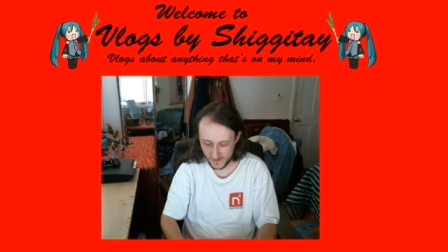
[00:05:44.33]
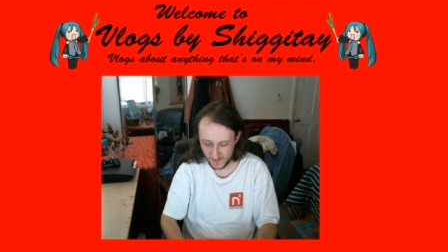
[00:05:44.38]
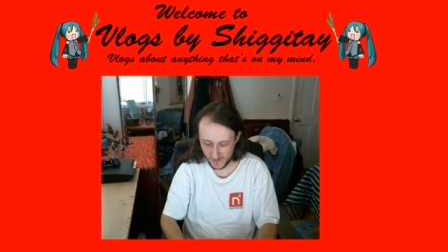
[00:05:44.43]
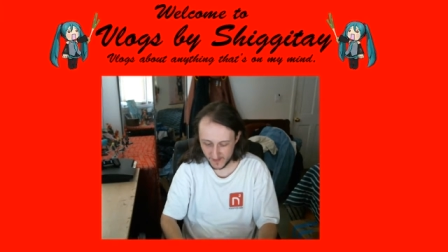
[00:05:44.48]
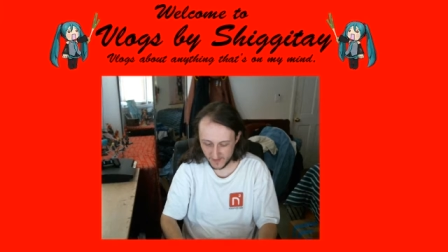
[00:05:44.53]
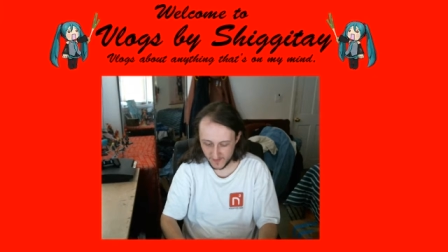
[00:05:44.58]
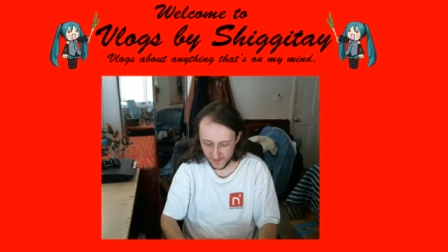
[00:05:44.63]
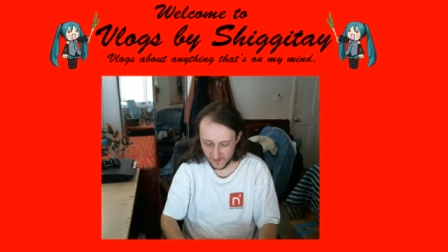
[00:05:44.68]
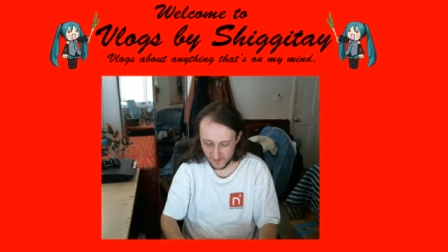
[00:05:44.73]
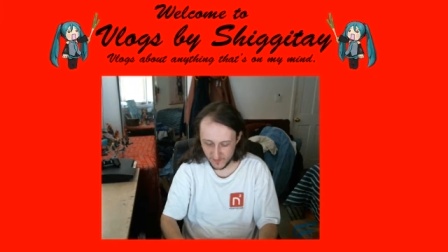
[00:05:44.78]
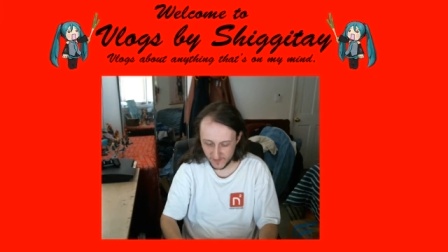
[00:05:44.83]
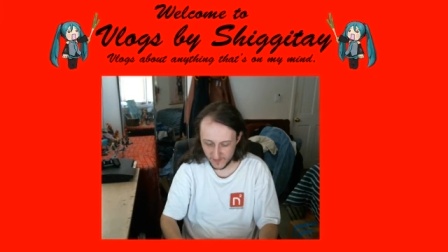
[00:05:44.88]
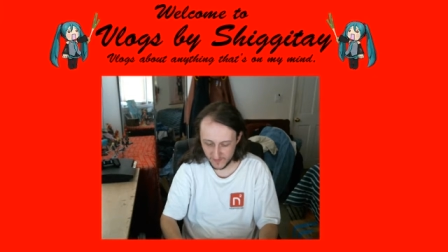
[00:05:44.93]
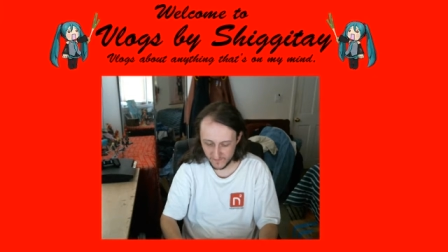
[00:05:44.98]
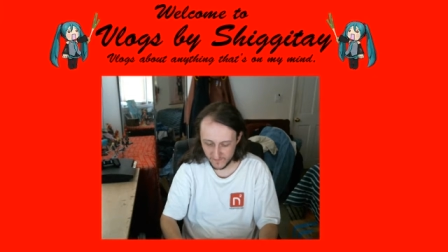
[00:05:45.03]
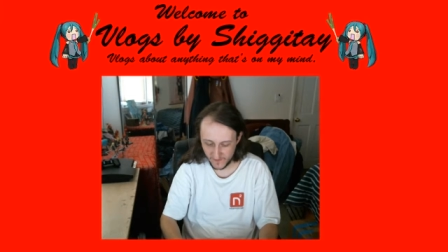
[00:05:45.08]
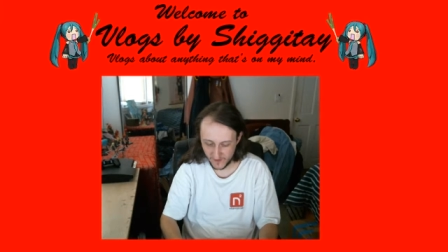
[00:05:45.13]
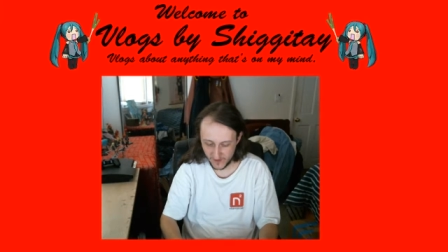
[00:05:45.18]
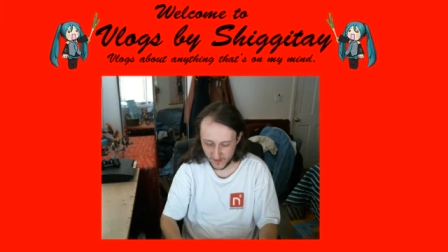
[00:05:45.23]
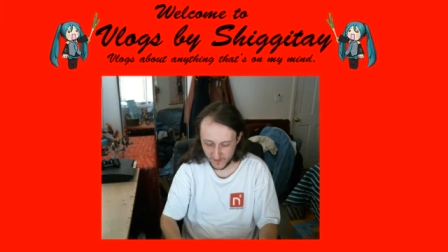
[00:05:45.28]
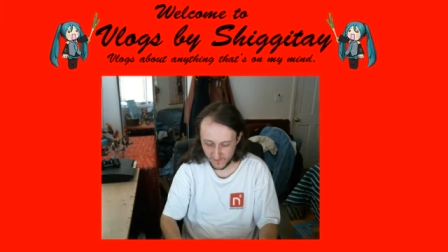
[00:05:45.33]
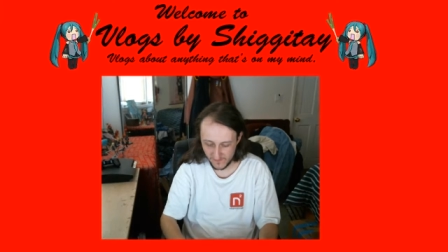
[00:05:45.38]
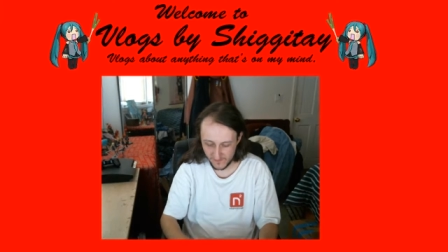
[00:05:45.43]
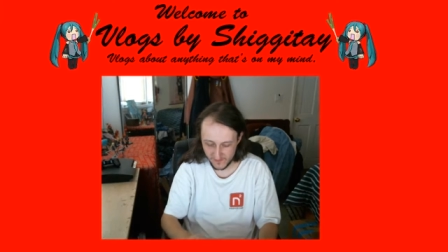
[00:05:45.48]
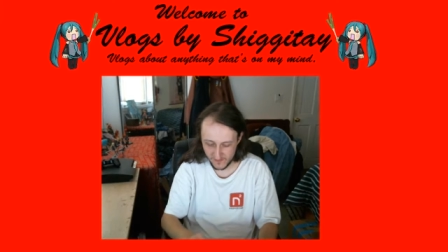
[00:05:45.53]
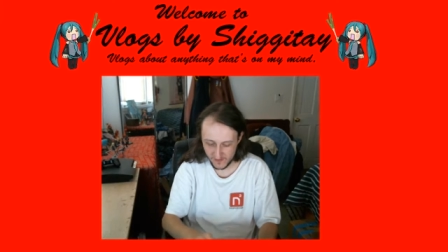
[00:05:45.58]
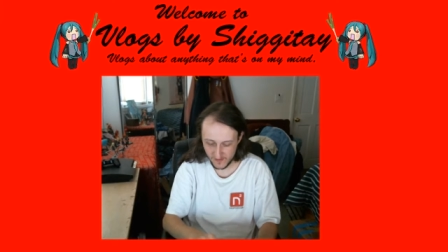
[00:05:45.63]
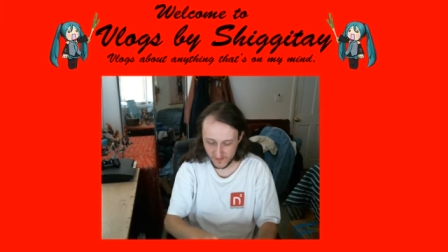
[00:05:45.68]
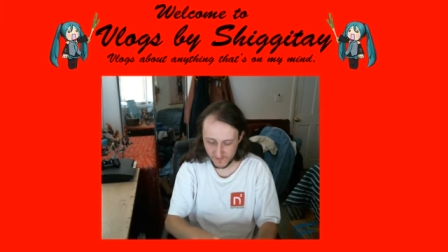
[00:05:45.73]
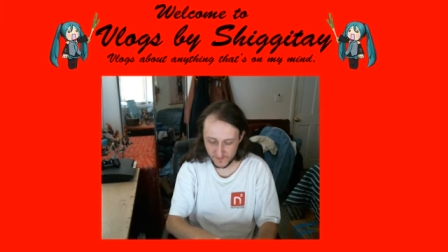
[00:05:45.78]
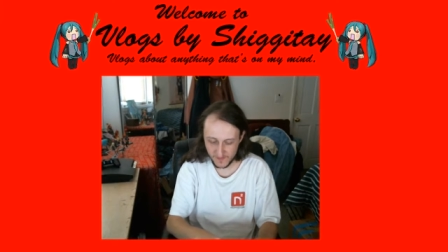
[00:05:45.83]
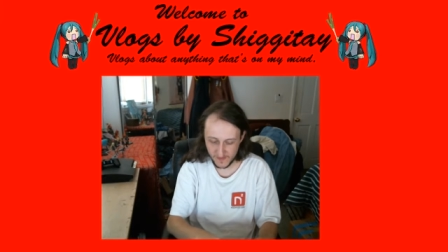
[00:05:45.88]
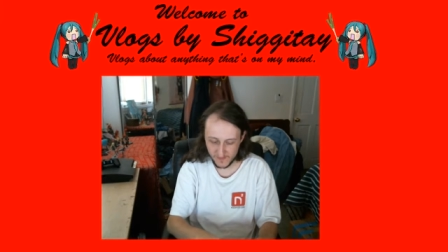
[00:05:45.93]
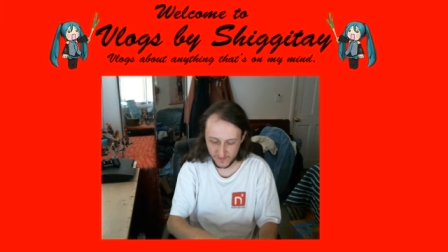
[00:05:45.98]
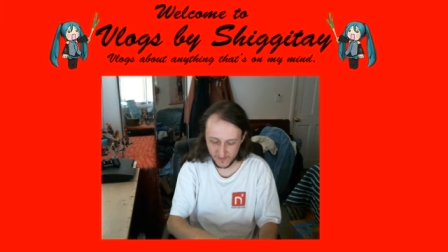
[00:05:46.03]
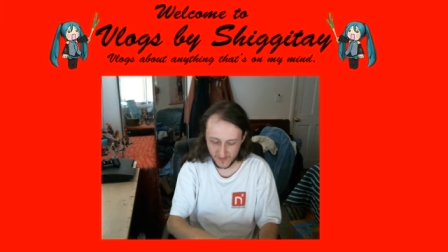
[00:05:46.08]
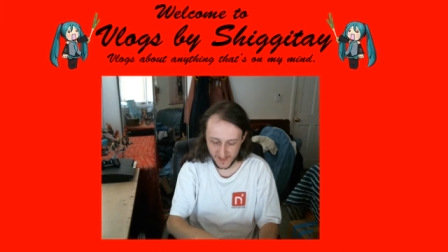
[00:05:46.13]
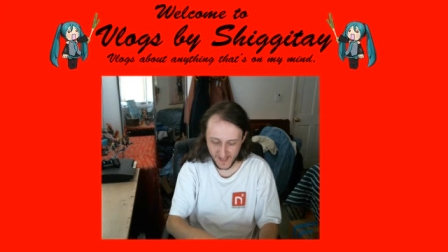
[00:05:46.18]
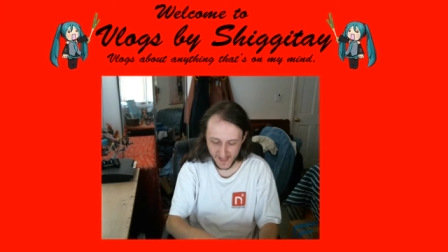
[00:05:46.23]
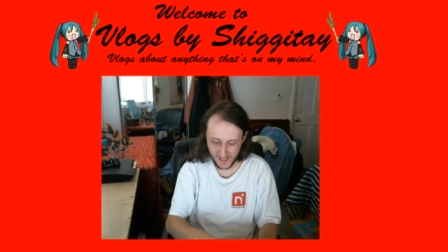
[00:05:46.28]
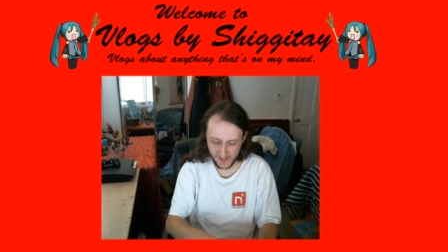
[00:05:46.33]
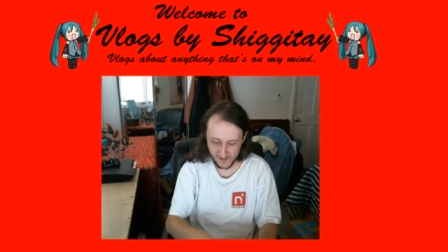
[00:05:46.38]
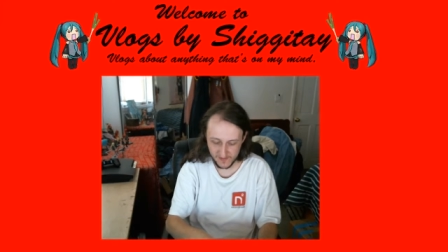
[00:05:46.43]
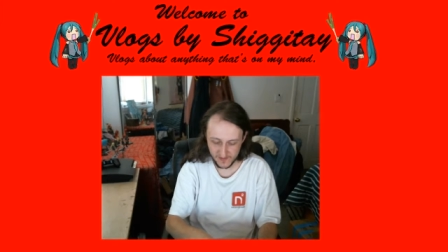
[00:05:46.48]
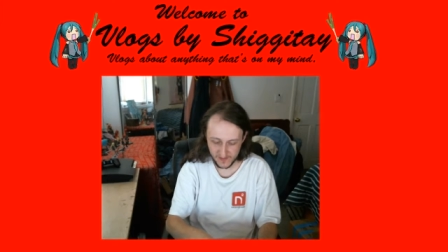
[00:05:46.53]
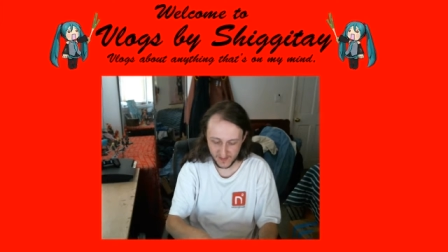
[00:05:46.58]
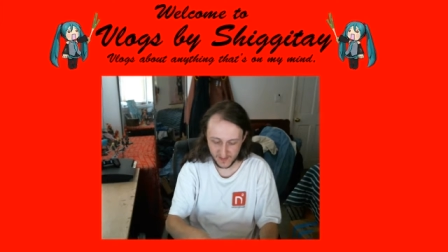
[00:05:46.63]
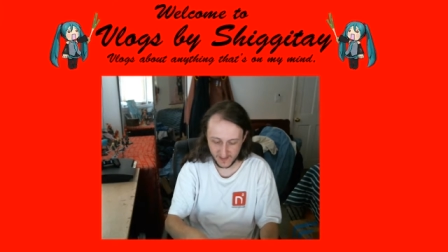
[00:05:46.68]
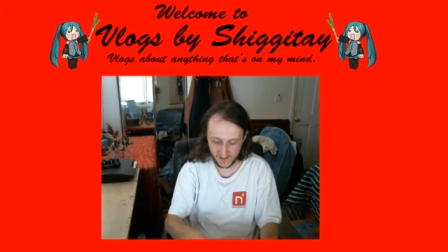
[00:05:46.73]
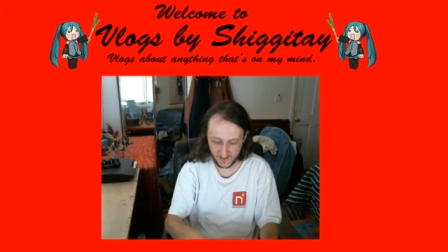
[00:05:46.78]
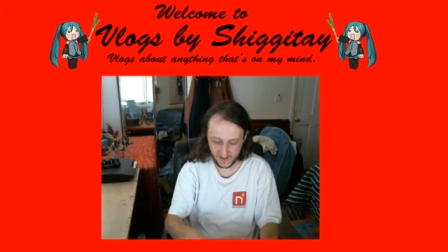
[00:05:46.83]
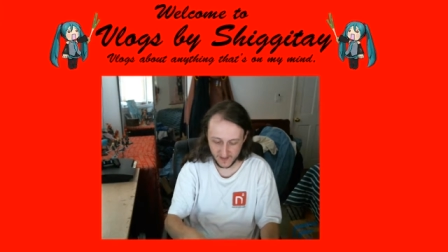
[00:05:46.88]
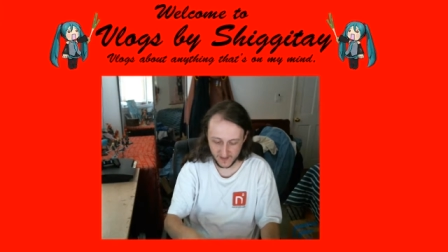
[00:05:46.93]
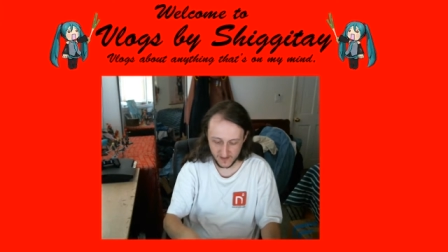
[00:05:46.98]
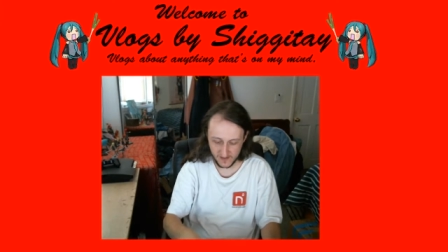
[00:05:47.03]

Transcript: This one involves people asking